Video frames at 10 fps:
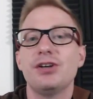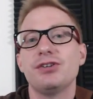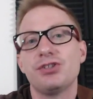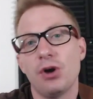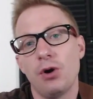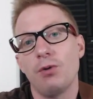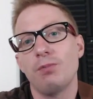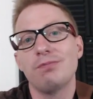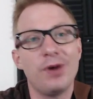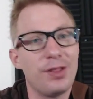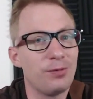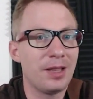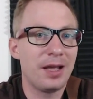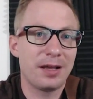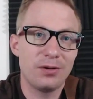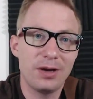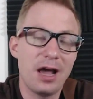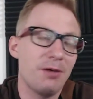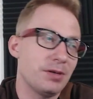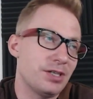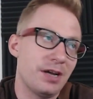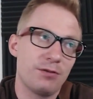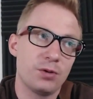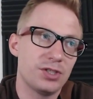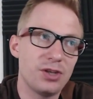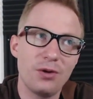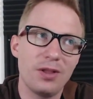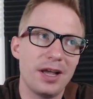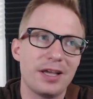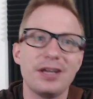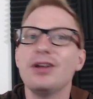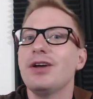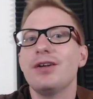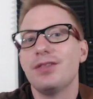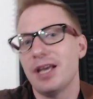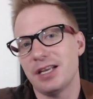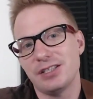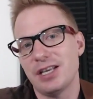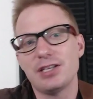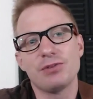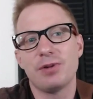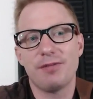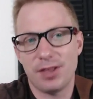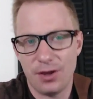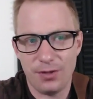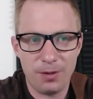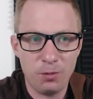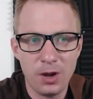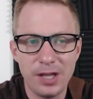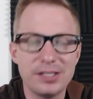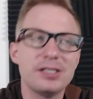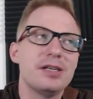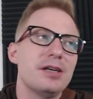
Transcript: So whether we like it or not, which I of course don't like it, they can censor whatever the hell they want.